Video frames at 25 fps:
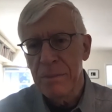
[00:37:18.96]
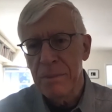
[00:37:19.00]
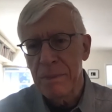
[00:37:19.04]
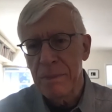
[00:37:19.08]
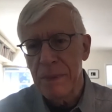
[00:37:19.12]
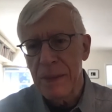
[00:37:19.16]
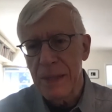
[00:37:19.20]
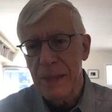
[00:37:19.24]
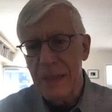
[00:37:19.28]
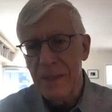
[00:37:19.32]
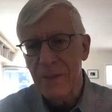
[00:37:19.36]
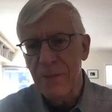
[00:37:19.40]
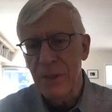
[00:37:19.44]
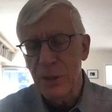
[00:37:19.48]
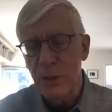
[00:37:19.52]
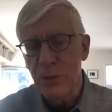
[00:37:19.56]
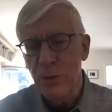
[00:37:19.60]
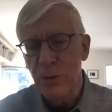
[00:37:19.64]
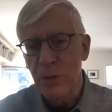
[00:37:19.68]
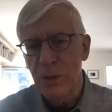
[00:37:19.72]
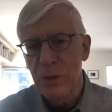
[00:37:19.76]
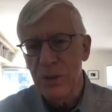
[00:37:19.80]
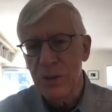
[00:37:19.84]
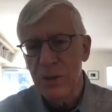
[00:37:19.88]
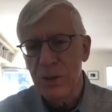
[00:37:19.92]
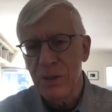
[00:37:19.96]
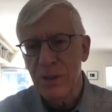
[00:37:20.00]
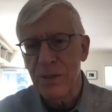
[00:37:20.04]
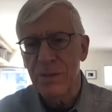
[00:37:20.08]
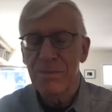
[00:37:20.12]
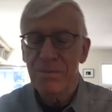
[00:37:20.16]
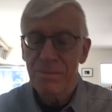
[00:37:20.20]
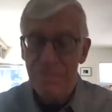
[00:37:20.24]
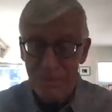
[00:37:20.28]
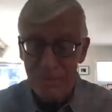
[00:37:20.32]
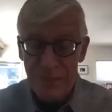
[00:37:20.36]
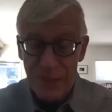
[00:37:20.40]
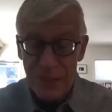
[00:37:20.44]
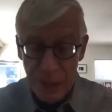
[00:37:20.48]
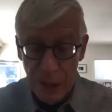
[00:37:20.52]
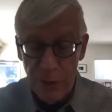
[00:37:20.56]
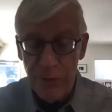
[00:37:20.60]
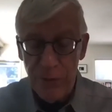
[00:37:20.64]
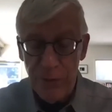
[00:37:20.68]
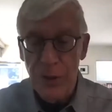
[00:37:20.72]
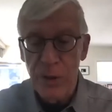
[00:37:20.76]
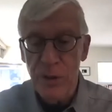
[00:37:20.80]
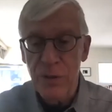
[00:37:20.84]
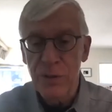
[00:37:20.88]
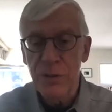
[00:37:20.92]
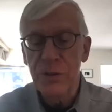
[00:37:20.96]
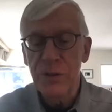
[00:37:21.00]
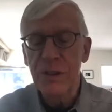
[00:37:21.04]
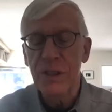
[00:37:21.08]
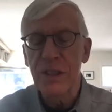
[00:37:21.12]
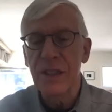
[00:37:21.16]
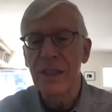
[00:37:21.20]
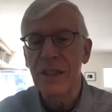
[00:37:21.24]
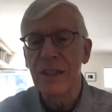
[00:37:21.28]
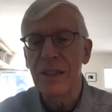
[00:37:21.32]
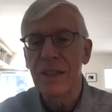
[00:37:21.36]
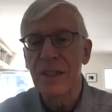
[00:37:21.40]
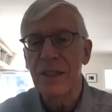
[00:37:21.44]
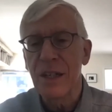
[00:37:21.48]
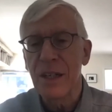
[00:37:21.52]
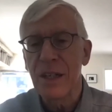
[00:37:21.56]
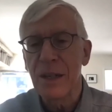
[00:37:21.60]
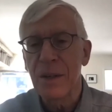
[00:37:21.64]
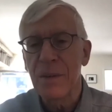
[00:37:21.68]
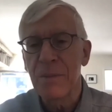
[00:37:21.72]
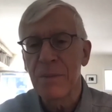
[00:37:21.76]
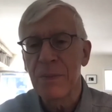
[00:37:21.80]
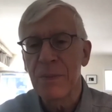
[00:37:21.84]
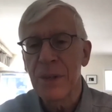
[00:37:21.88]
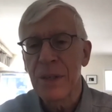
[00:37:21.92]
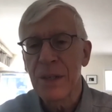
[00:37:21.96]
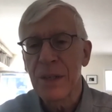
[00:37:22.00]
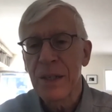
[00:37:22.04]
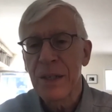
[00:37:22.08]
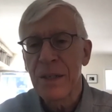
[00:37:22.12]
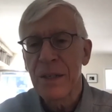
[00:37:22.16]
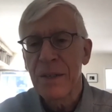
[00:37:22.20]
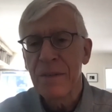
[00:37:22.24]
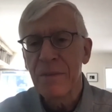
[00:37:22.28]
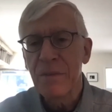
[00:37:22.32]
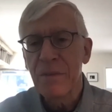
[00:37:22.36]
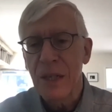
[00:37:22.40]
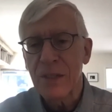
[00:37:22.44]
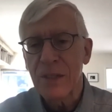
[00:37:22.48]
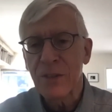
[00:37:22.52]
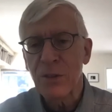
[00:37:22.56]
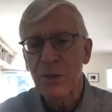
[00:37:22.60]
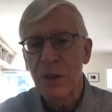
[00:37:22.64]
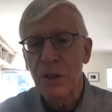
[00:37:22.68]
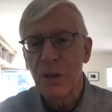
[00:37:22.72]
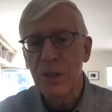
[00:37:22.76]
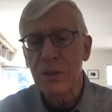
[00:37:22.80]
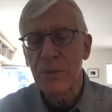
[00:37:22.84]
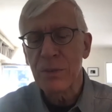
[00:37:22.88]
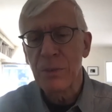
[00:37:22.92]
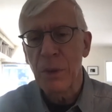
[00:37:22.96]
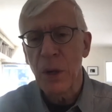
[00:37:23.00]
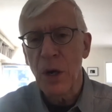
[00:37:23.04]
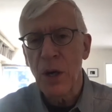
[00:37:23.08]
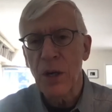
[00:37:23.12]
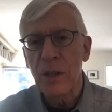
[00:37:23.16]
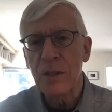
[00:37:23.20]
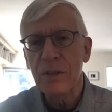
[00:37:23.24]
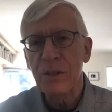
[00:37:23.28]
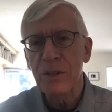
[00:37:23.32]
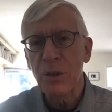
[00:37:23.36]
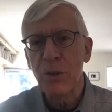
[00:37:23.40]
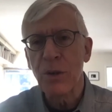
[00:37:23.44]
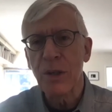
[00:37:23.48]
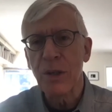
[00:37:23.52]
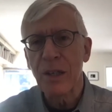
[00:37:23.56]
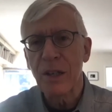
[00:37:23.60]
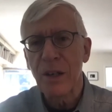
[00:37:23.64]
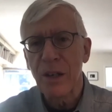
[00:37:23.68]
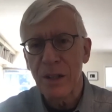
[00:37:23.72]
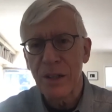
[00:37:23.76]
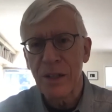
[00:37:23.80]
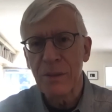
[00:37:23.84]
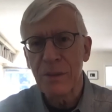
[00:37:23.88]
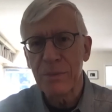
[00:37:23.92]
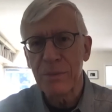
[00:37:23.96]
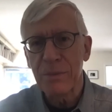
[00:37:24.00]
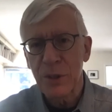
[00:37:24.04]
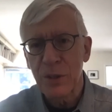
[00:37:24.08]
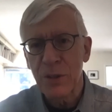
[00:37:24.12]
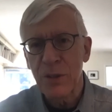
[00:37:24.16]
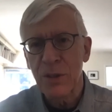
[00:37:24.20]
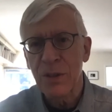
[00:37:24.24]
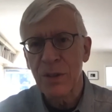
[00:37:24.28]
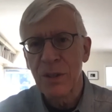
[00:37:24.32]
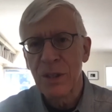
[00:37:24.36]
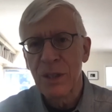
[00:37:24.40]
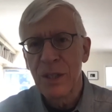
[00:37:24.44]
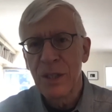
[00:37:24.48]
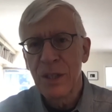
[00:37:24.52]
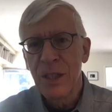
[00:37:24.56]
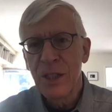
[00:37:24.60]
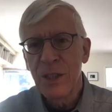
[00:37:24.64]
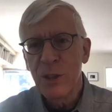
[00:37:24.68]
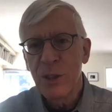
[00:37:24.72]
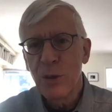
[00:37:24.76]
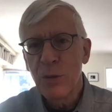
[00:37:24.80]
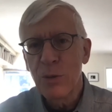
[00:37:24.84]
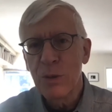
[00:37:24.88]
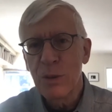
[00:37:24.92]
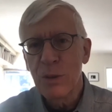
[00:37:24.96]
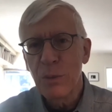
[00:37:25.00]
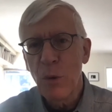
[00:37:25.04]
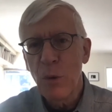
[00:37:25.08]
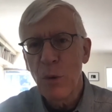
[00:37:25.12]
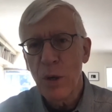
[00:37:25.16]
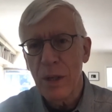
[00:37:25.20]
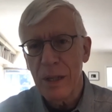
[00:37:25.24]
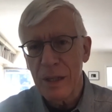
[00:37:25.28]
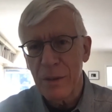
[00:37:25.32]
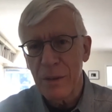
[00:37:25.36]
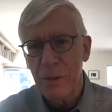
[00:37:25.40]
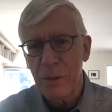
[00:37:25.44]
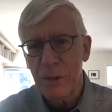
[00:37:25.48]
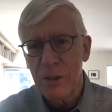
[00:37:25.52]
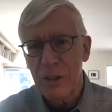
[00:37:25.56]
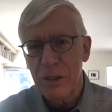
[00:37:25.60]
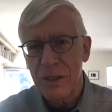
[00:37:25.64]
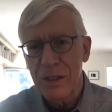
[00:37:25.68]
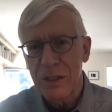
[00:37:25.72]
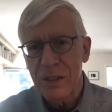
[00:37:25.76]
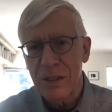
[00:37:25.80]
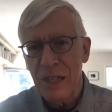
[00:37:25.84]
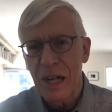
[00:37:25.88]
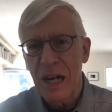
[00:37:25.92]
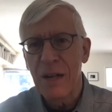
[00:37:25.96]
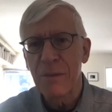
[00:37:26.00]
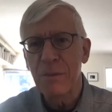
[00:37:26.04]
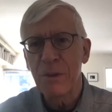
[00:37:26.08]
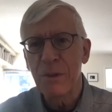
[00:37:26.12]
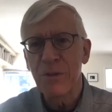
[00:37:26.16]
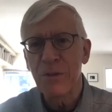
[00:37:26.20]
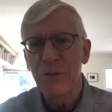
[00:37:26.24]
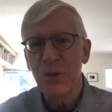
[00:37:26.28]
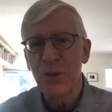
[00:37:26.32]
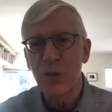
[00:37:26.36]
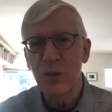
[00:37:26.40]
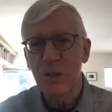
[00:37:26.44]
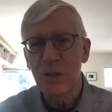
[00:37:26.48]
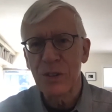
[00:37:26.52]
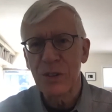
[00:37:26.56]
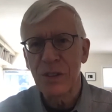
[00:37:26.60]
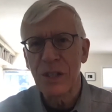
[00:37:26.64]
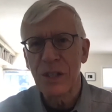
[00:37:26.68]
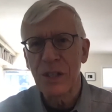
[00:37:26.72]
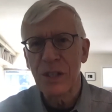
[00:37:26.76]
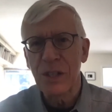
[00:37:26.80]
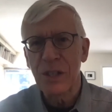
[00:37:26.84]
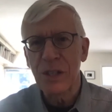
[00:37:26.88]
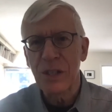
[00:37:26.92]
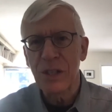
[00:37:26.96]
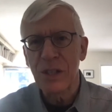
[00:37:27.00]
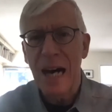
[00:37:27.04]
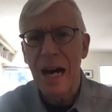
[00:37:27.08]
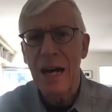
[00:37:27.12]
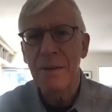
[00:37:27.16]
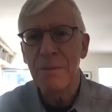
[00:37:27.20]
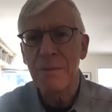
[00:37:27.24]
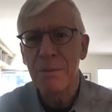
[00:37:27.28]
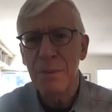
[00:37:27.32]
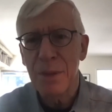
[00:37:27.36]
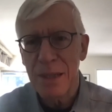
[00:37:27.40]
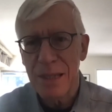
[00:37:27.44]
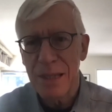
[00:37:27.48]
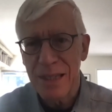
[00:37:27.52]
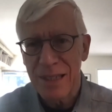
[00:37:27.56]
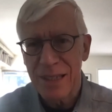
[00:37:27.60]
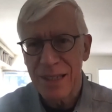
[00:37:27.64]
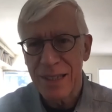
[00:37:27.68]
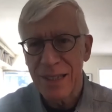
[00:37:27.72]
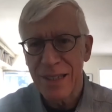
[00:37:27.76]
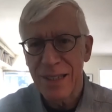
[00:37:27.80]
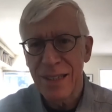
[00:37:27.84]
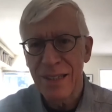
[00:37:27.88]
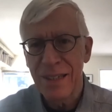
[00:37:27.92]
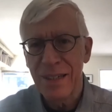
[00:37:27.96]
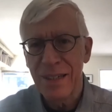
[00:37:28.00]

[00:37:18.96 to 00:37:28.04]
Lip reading: individuals of cell phones in restaurants, bars going on up till 2 in the morning, which is the time when food is likely not being